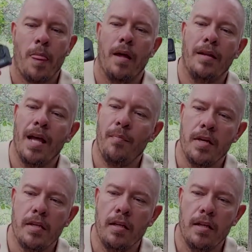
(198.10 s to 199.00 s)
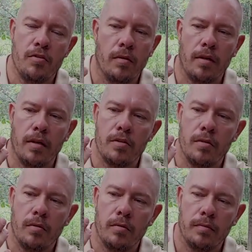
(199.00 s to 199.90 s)
and that basically is
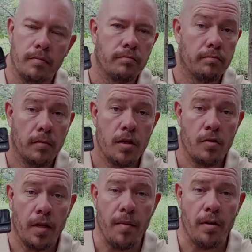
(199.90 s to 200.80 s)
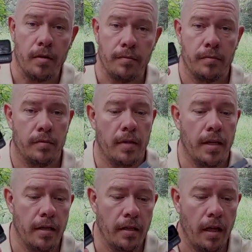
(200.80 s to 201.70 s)
your camera,
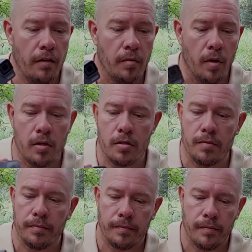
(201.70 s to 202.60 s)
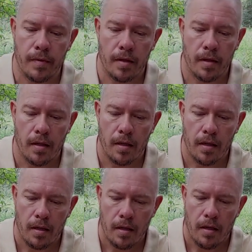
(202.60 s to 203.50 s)
taking it out of the box.
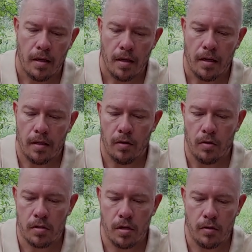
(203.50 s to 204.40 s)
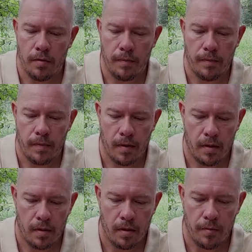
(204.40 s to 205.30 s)
And then also
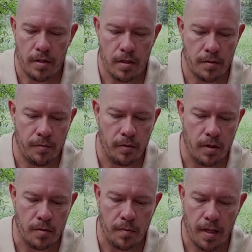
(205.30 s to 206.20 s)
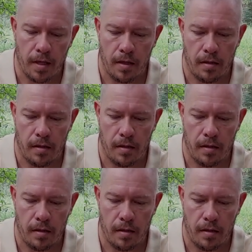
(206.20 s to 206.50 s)
you just put this back.